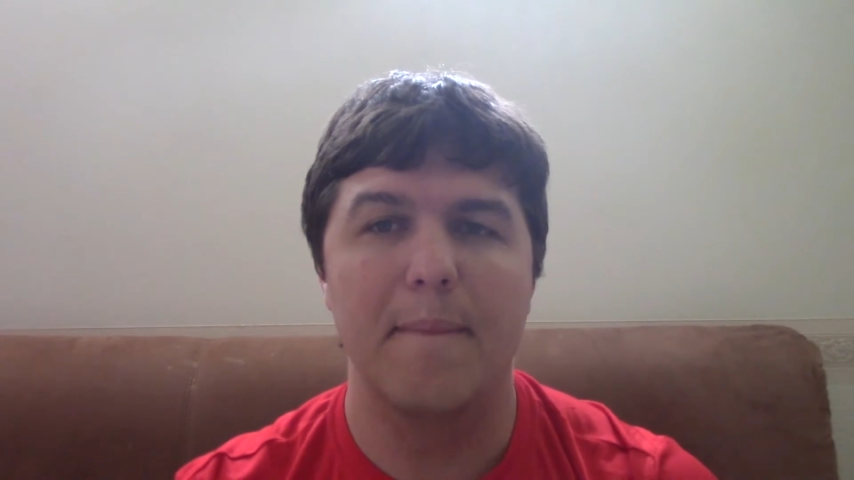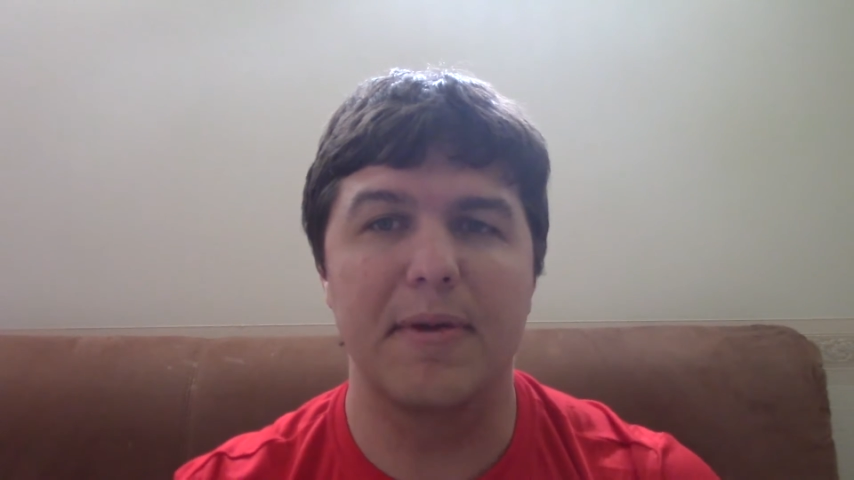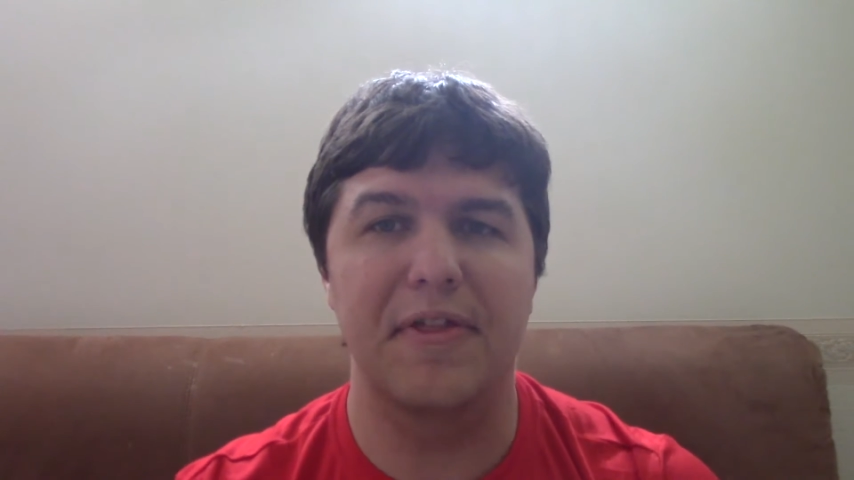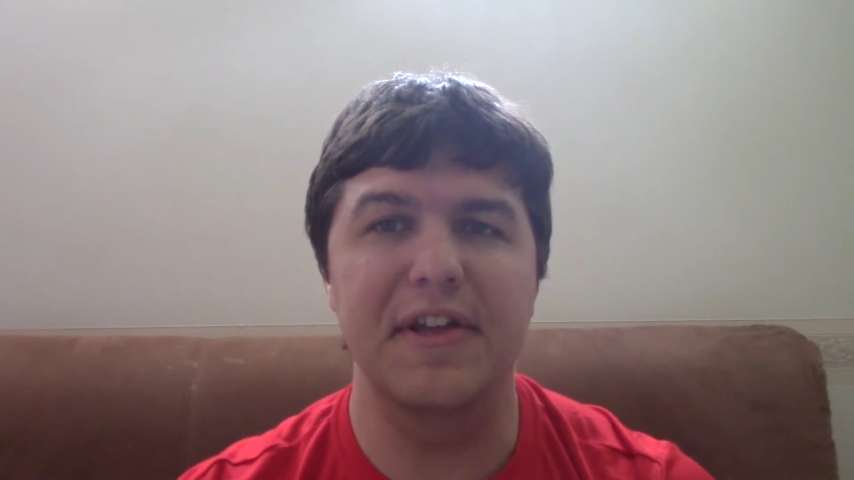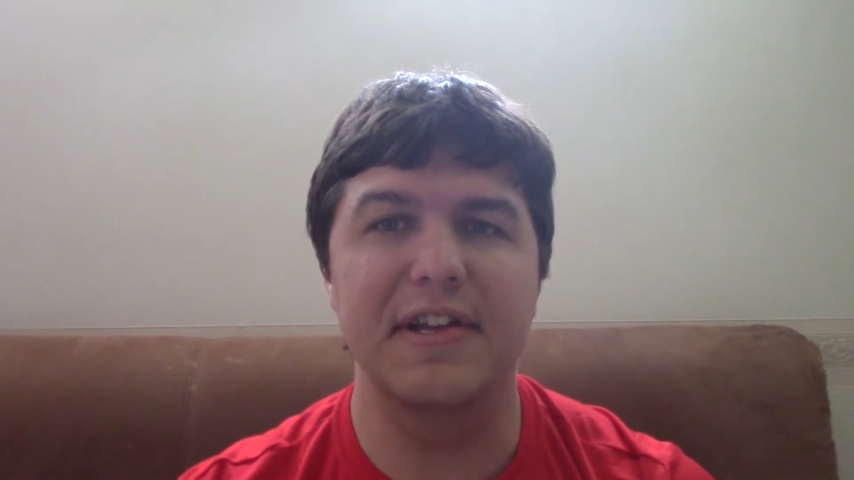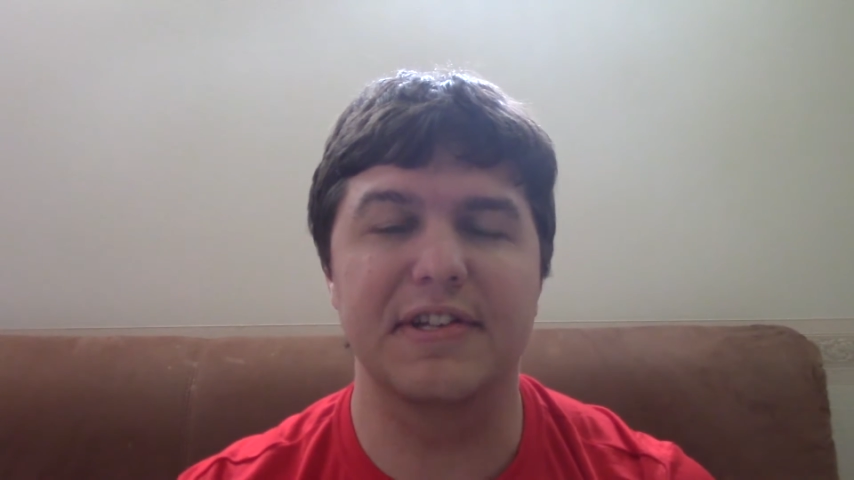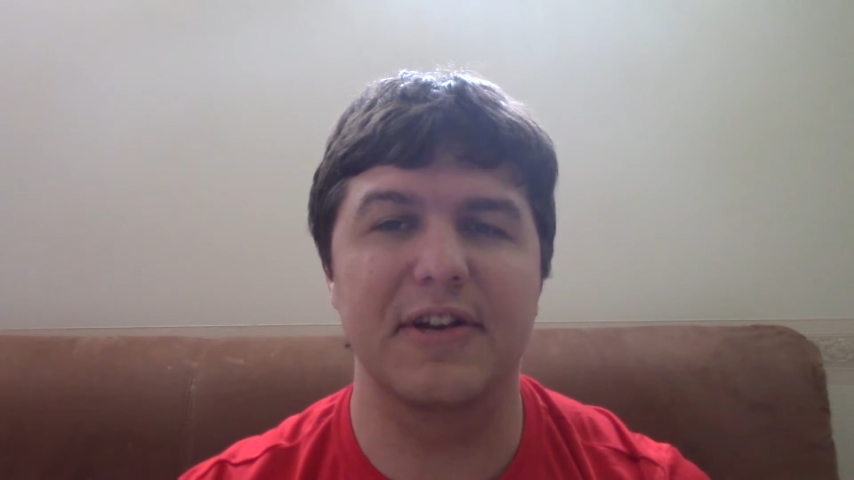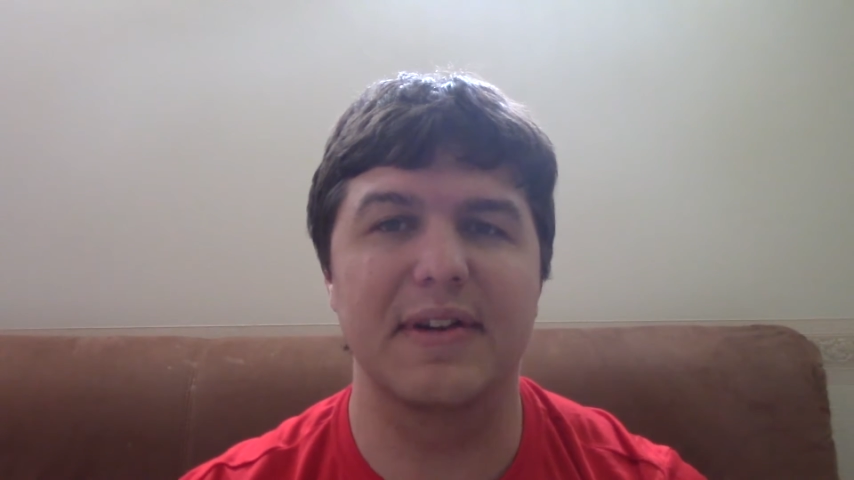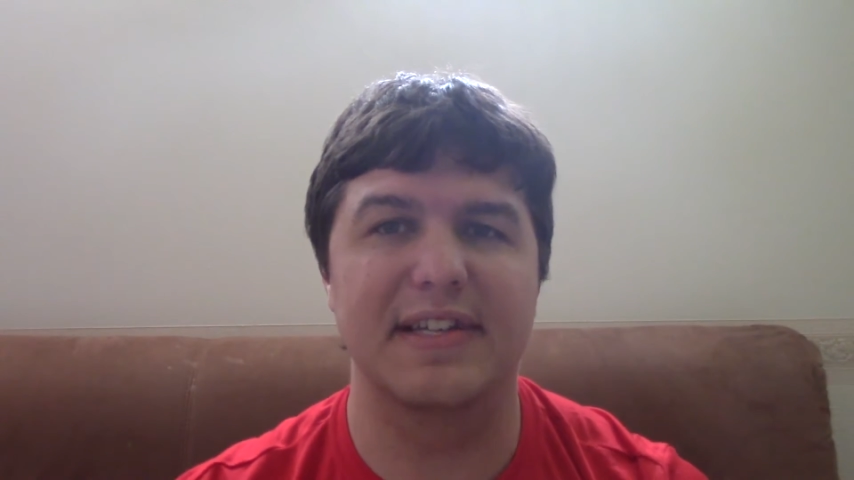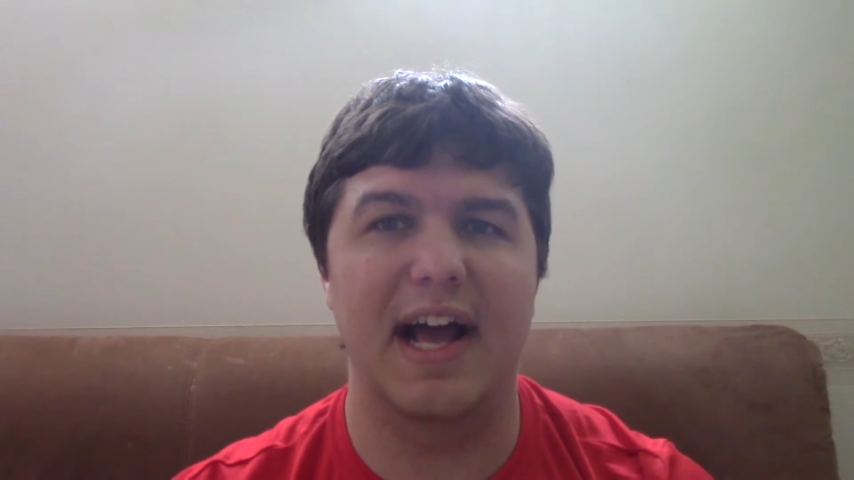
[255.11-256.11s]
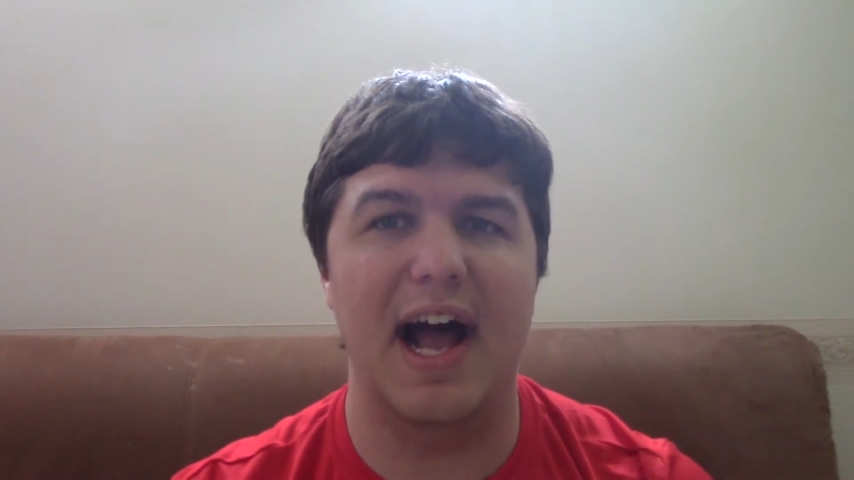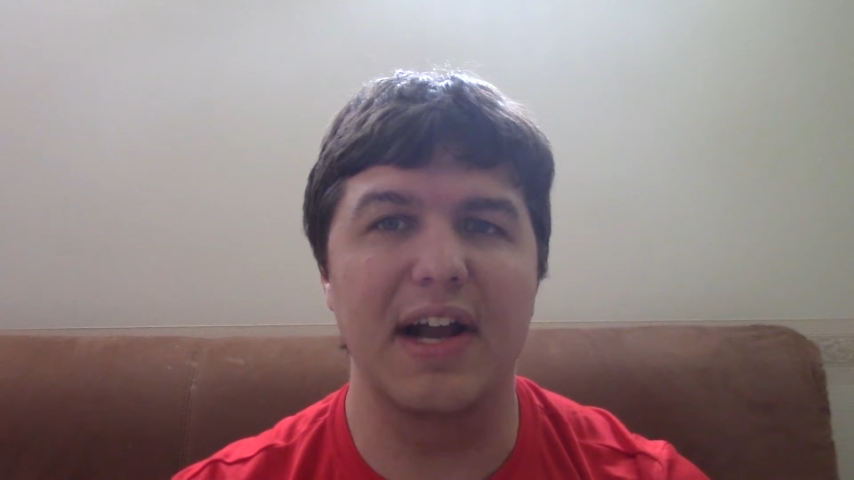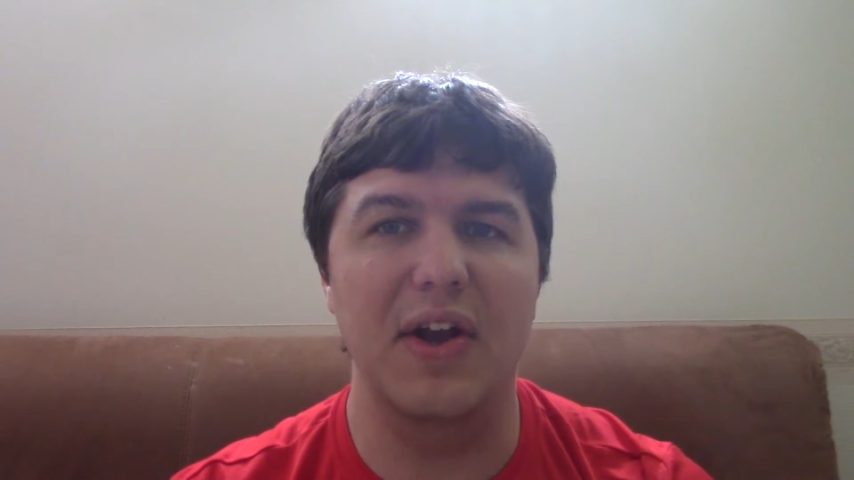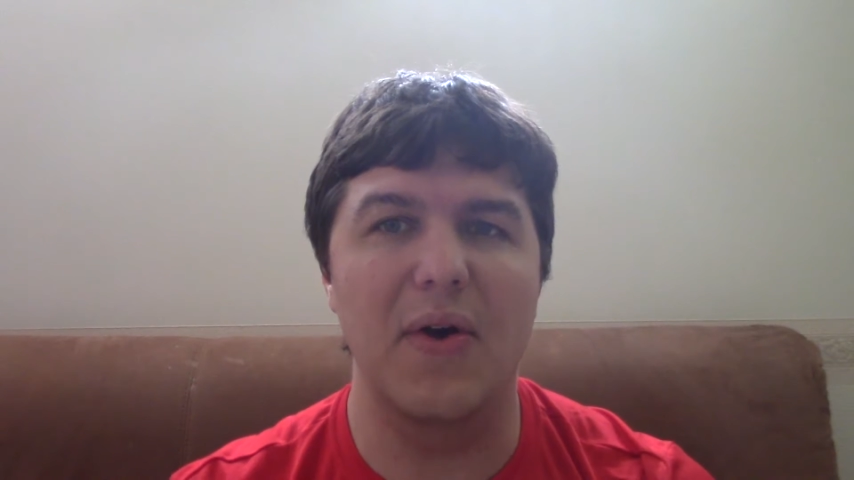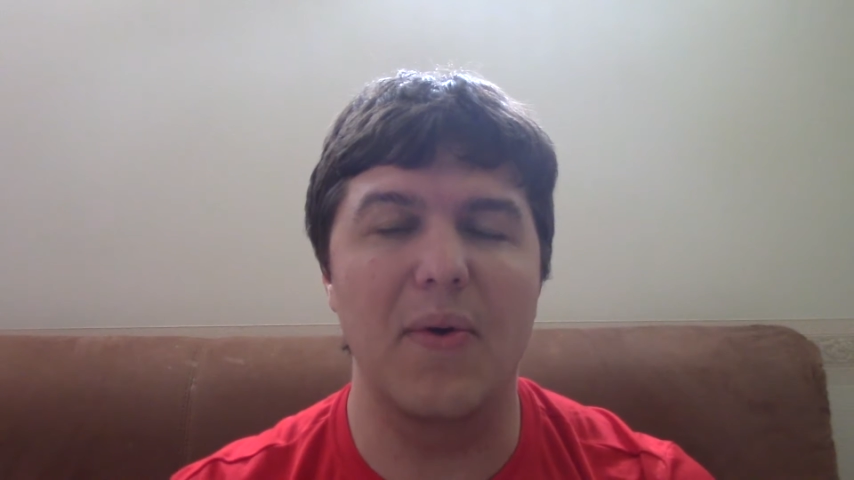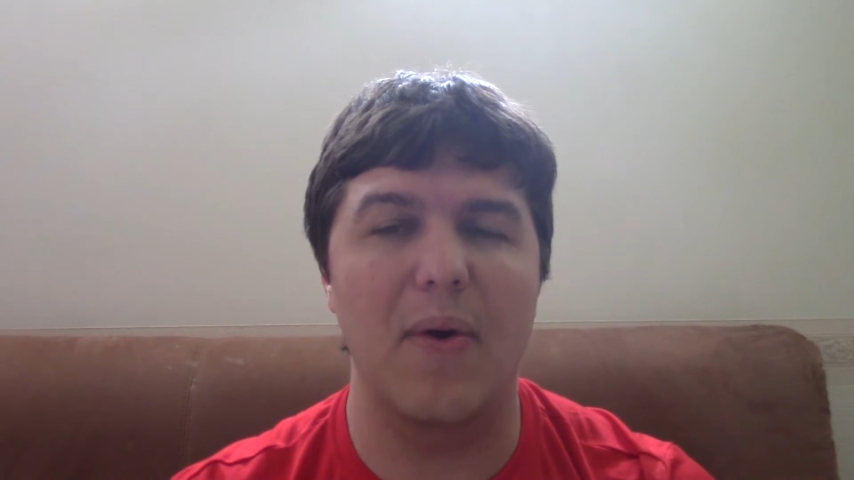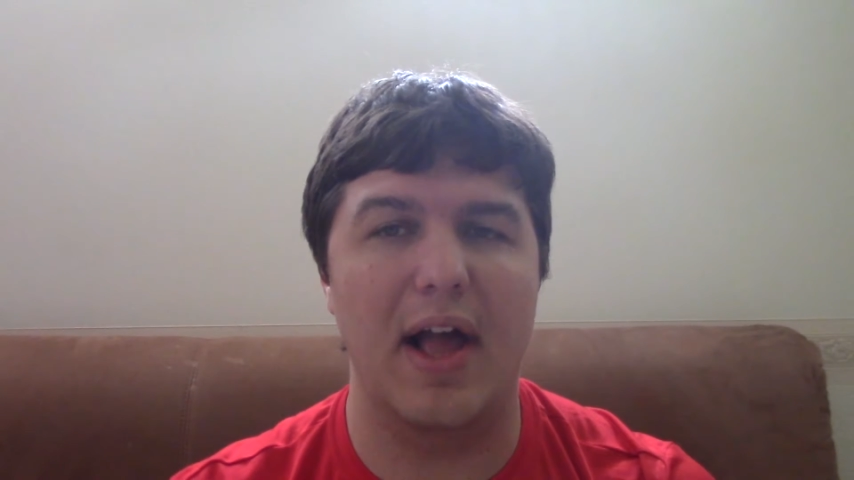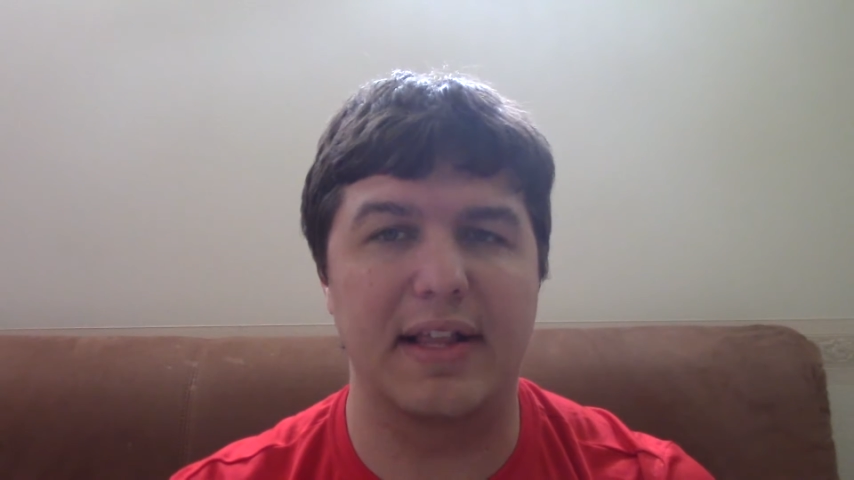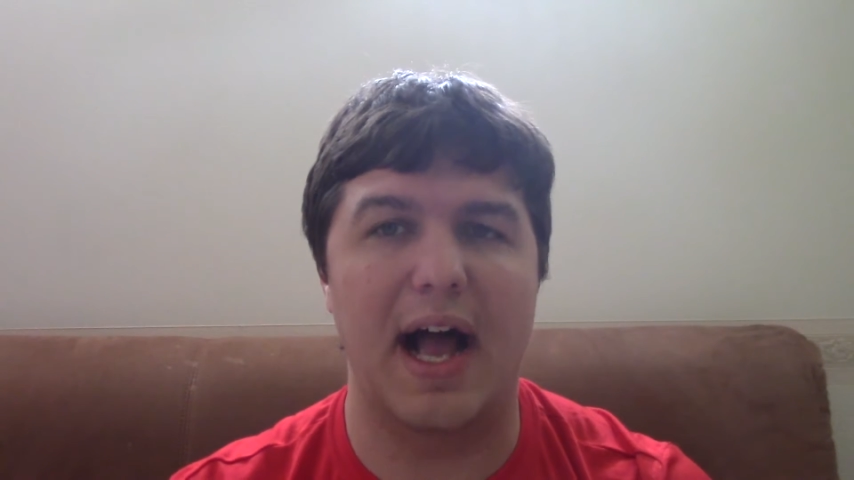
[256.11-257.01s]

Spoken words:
But the thing is, though, is that I know, like,